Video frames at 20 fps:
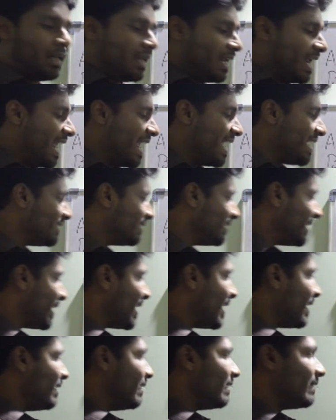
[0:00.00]
A is
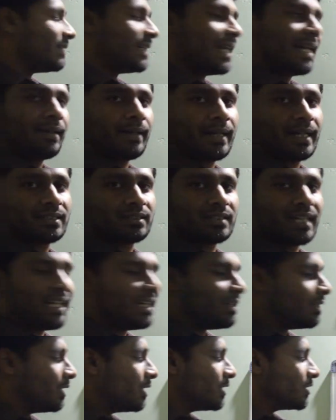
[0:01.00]
taking 10 days,
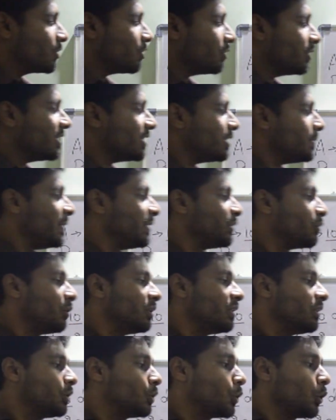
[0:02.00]
right? So this is my
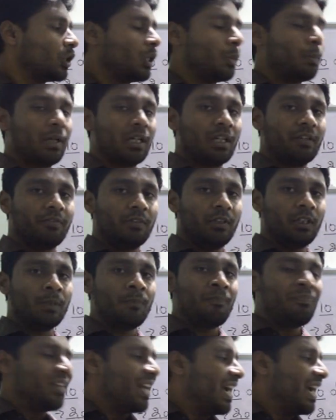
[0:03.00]
total part of work,